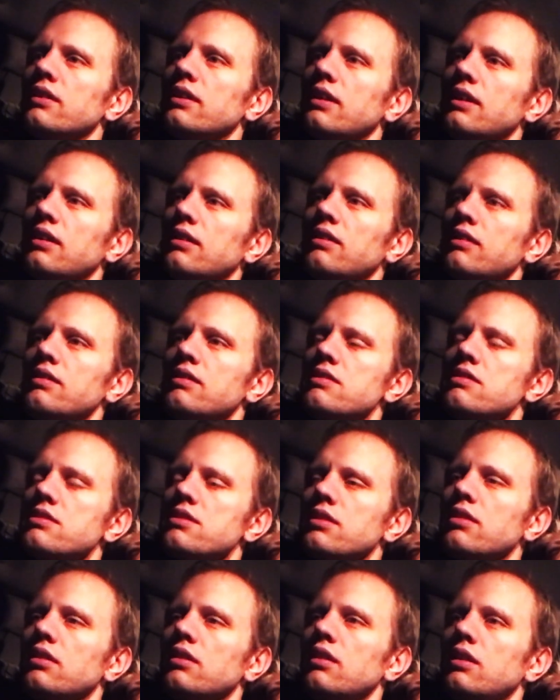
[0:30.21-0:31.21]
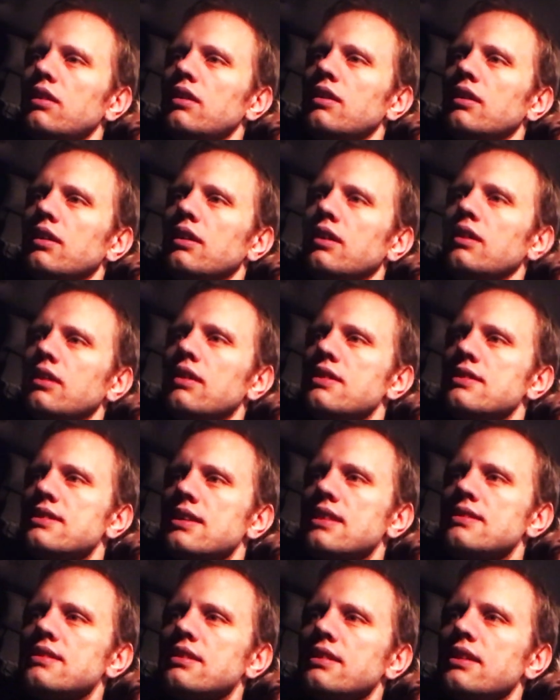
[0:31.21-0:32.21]
And he
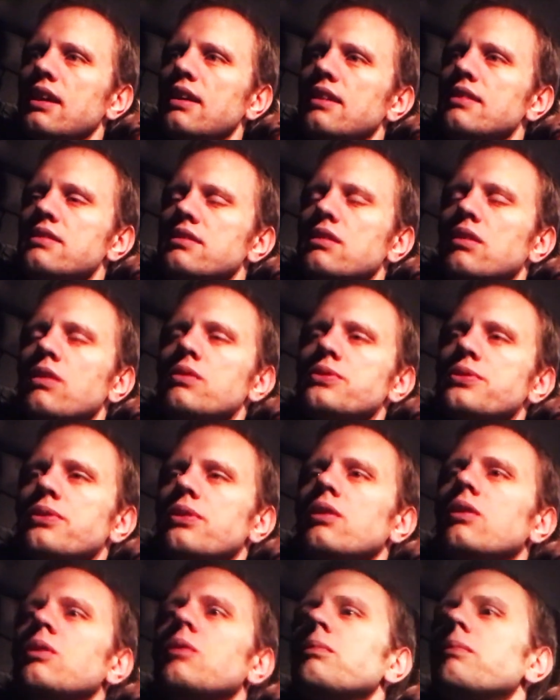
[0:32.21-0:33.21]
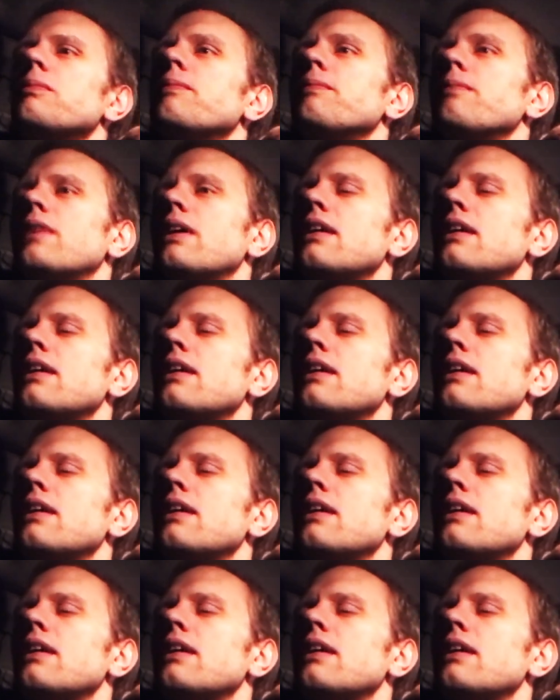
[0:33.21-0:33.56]
says that that hits close to home